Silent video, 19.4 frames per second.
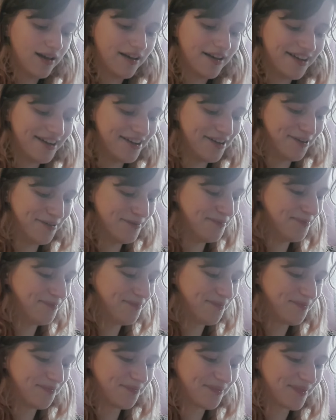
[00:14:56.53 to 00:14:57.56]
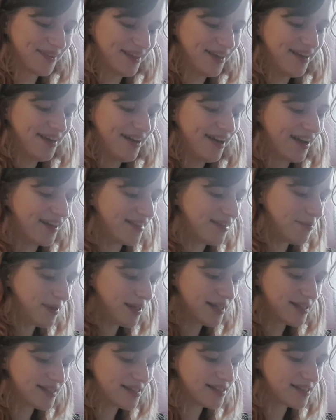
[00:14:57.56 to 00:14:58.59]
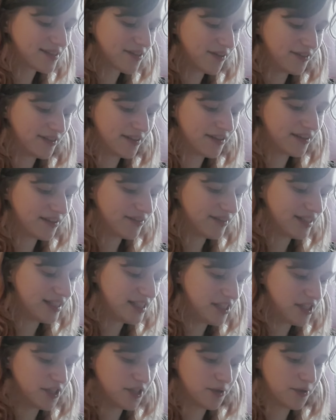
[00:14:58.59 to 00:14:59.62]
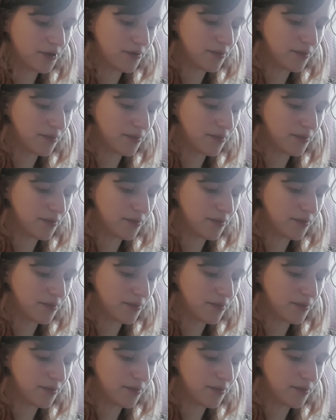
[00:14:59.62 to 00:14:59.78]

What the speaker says: I think because it's got nothing really to do with